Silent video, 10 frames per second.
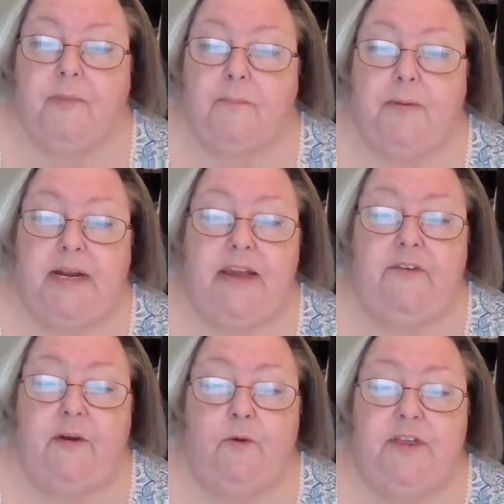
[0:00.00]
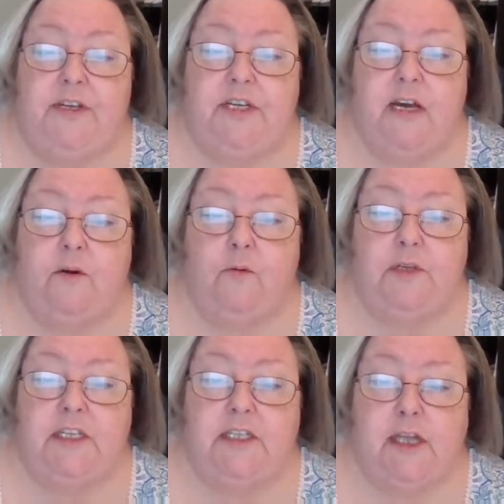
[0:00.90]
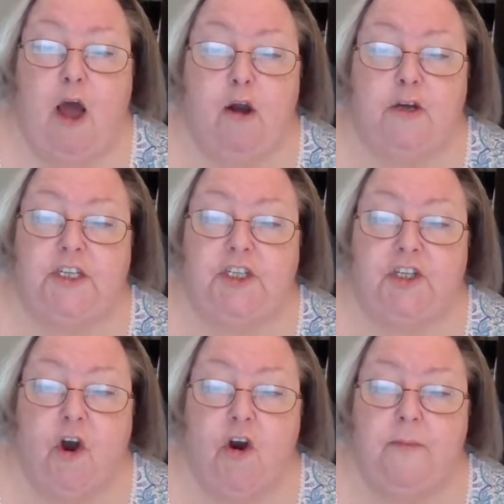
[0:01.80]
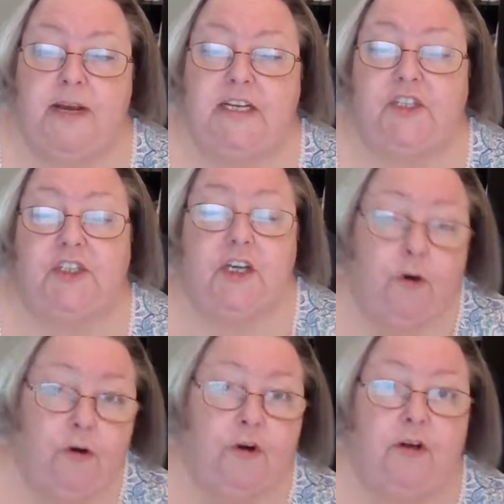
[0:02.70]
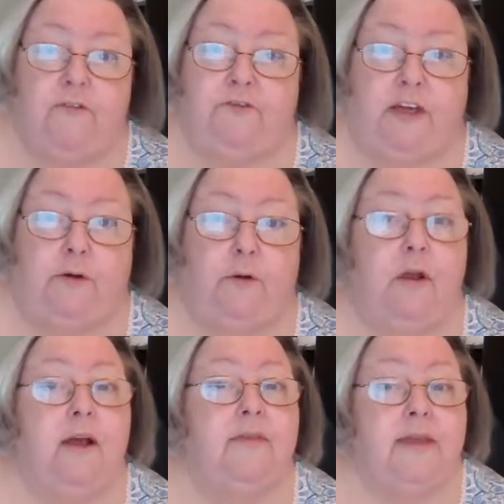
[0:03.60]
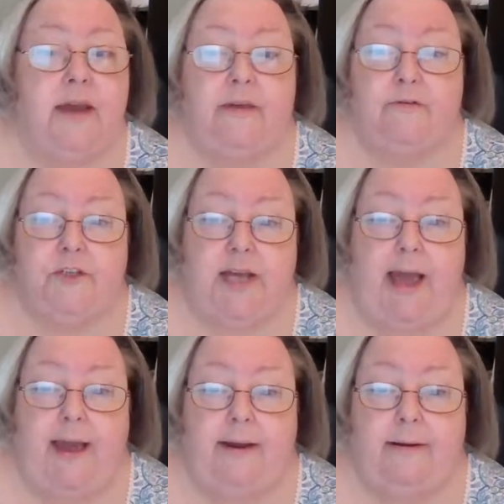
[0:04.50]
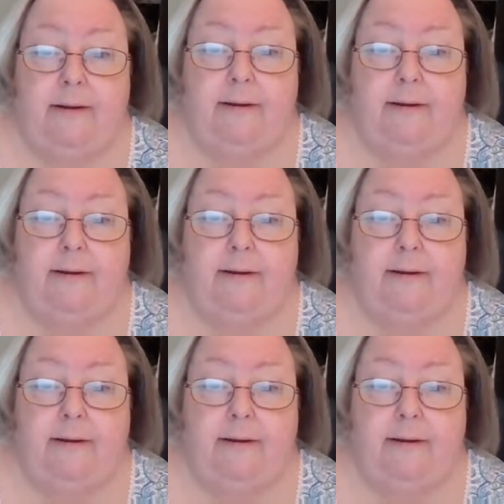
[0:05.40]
But even when the tunnel was as long as his arm, he still couldn't feel the other side.